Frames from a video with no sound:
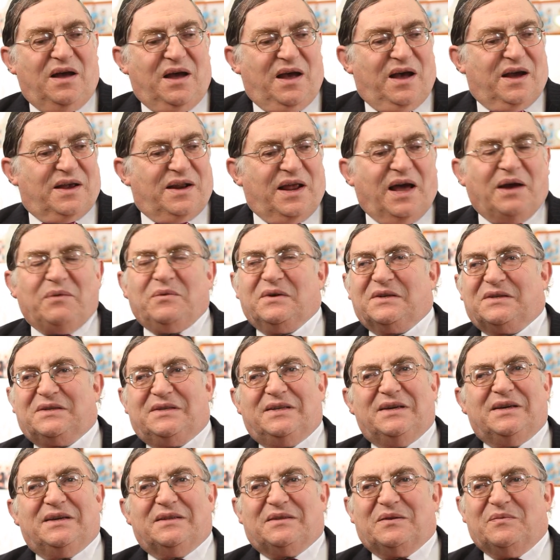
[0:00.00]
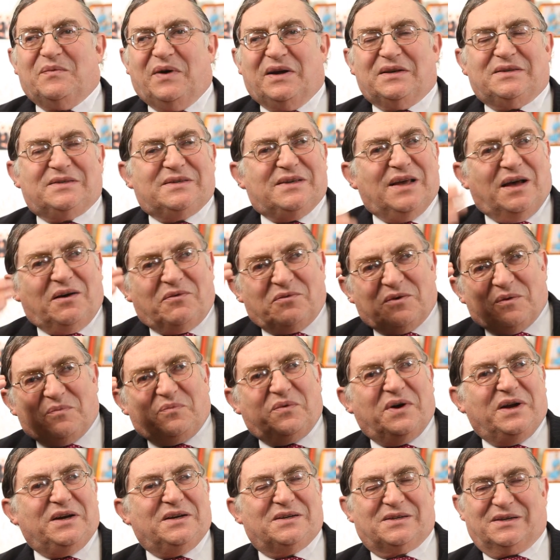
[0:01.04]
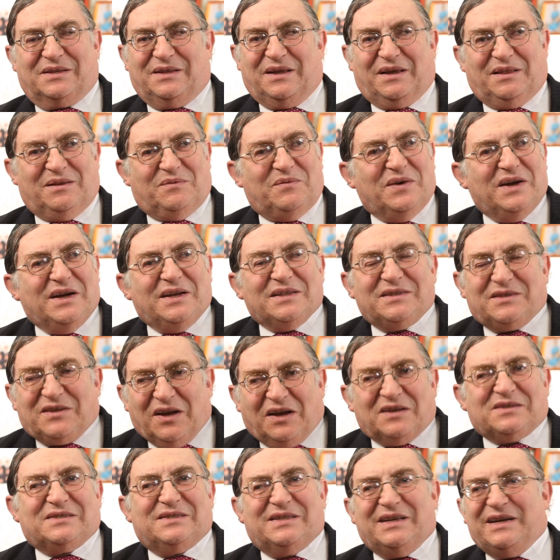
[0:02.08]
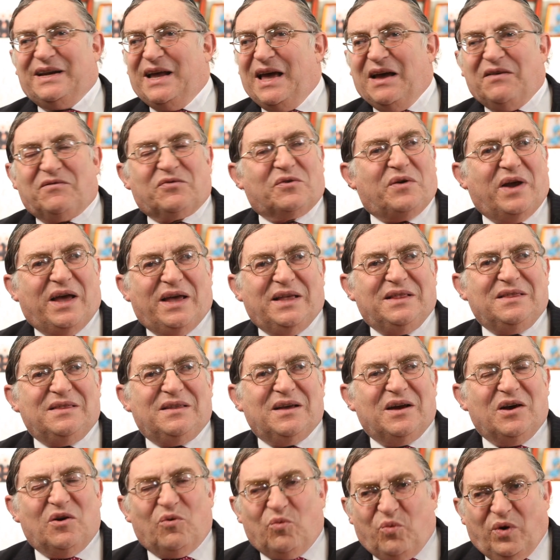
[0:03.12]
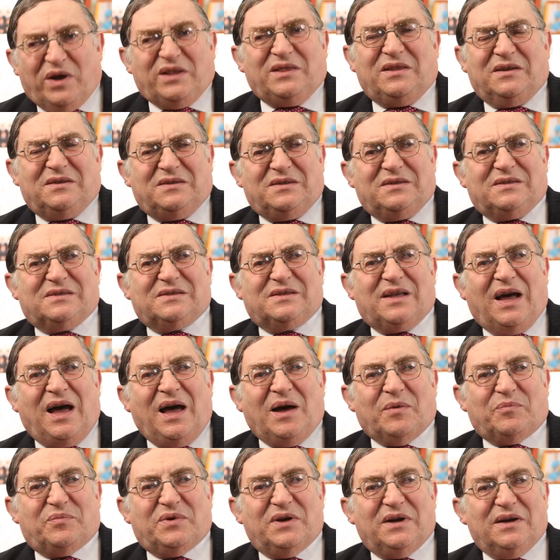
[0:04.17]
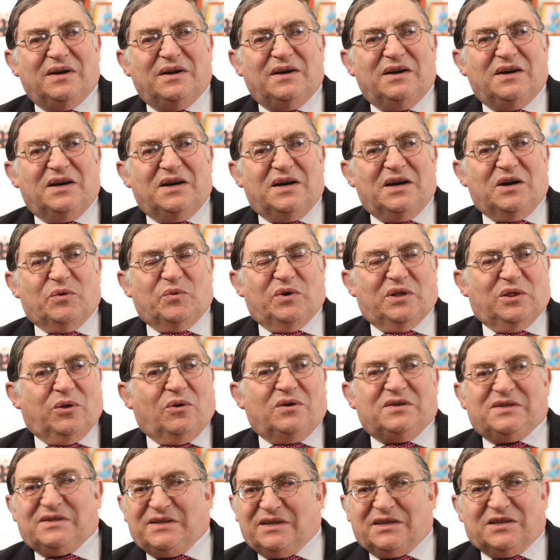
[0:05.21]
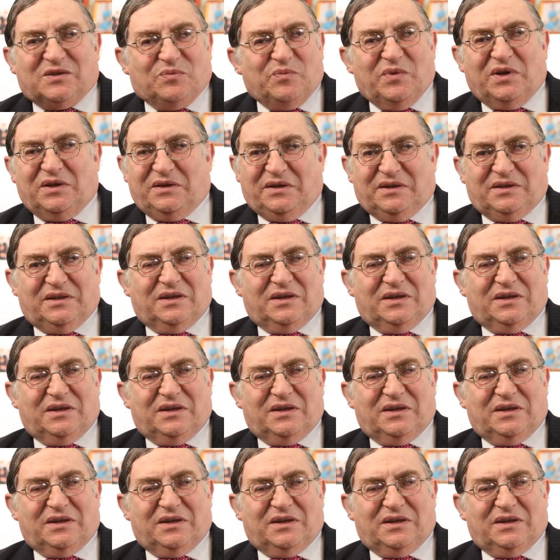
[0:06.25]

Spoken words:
And I was thinking to myself, doesn't it ever end? When does it stop? We lost 6 million.